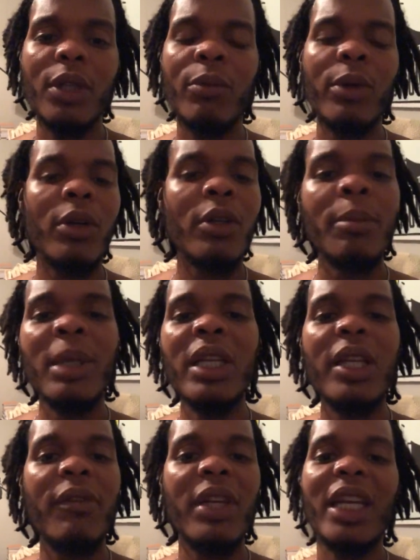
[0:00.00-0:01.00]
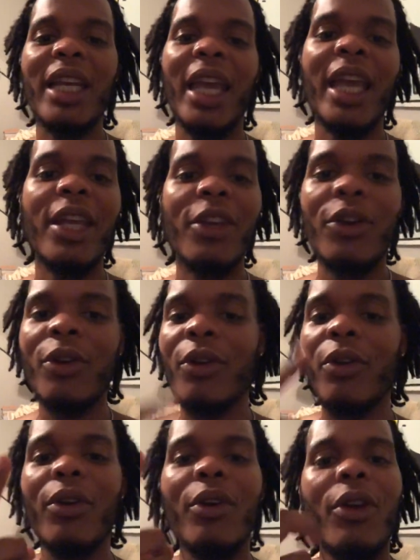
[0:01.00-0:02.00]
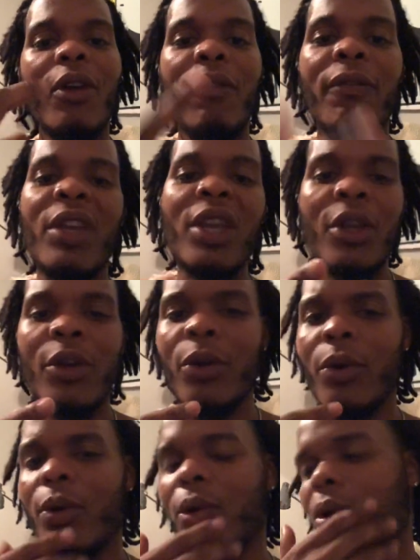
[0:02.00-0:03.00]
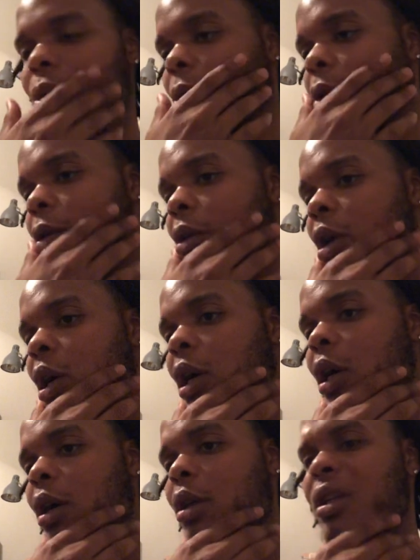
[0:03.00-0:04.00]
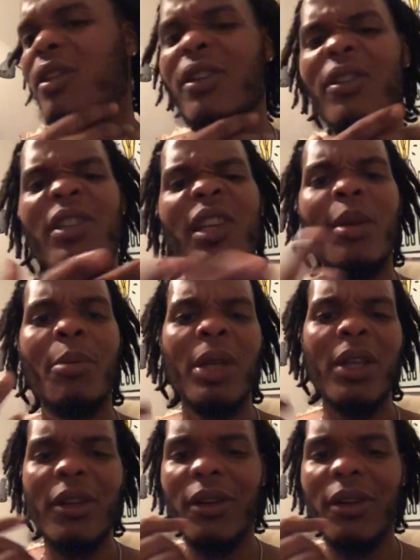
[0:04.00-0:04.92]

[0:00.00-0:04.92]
We don't need to be living in anger, fear, discontentment.